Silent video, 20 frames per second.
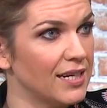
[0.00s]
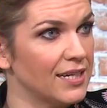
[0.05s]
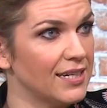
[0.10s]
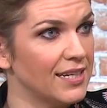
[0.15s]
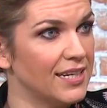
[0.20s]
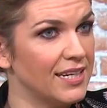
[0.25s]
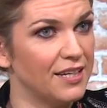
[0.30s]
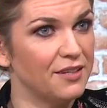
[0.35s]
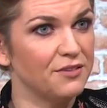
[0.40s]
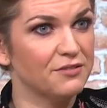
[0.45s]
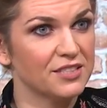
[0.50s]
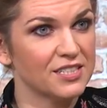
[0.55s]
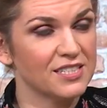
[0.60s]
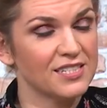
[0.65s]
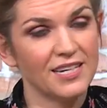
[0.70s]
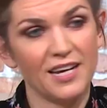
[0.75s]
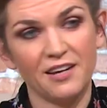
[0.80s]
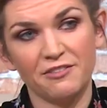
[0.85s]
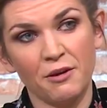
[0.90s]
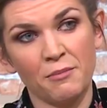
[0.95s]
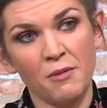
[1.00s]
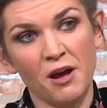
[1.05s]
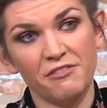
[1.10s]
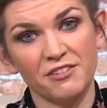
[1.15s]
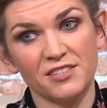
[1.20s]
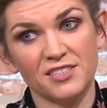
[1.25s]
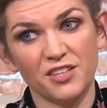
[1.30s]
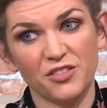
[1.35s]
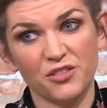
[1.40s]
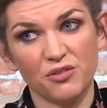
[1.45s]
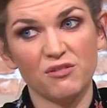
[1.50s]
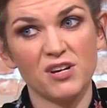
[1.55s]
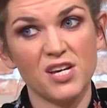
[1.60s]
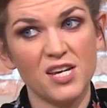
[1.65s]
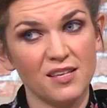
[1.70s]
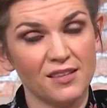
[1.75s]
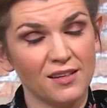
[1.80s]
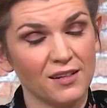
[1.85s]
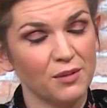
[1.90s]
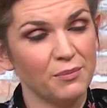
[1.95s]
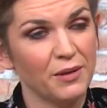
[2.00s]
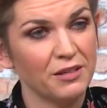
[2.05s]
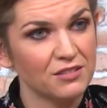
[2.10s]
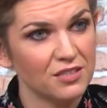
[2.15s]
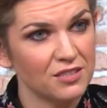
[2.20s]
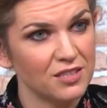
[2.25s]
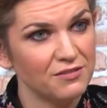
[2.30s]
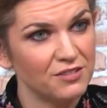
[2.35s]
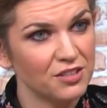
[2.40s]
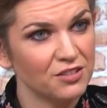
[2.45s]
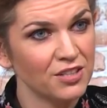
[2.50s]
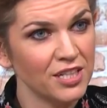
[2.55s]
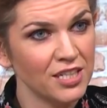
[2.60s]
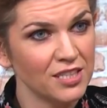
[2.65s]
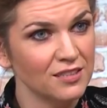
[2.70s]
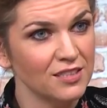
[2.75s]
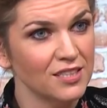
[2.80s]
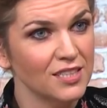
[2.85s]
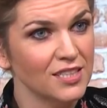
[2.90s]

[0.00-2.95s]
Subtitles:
leave the Today FM office at 3 and then come out to TV3.